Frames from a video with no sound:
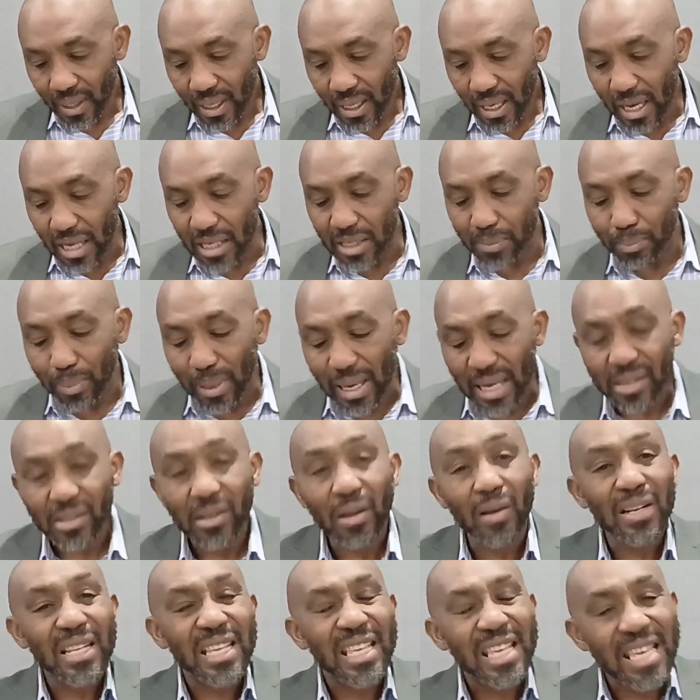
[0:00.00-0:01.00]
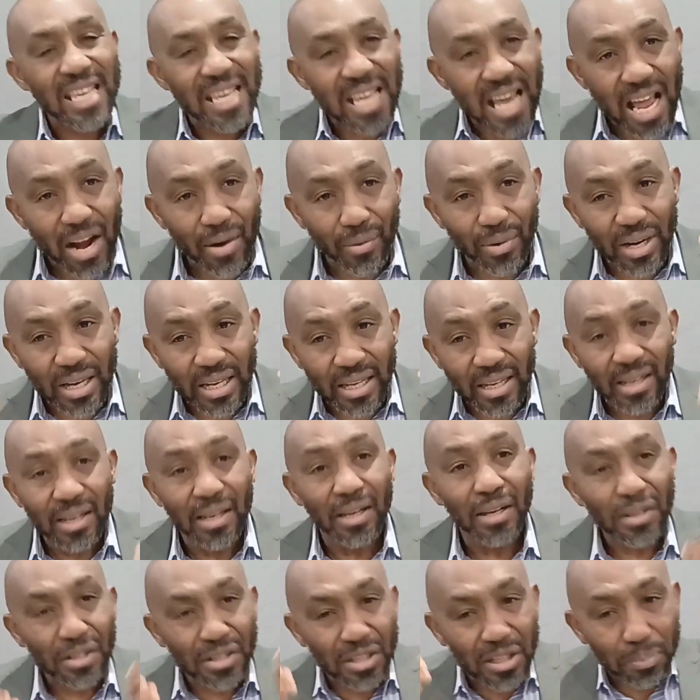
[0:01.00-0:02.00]
It's based on hearing,
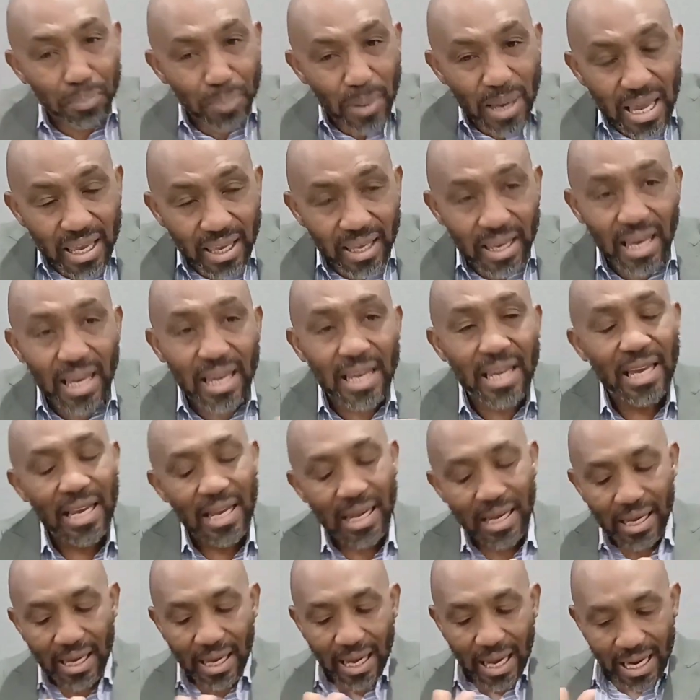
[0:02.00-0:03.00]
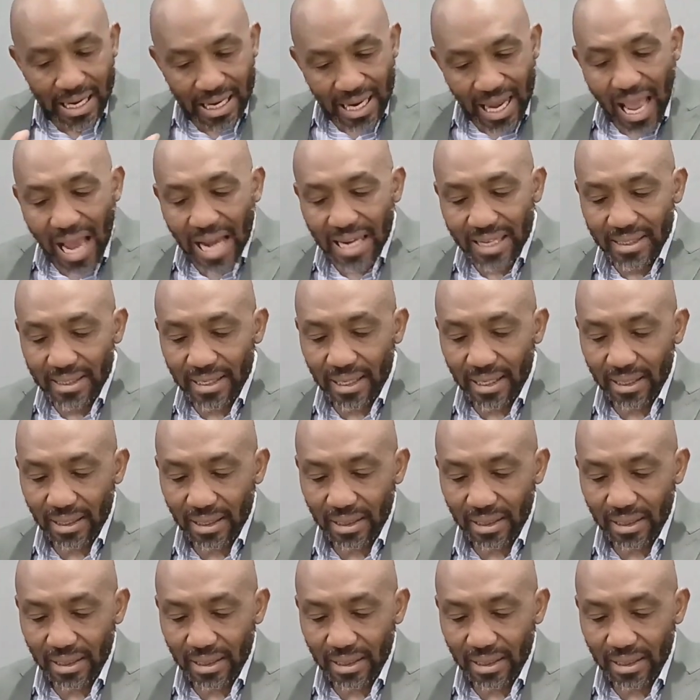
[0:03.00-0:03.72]
speaking, and acting.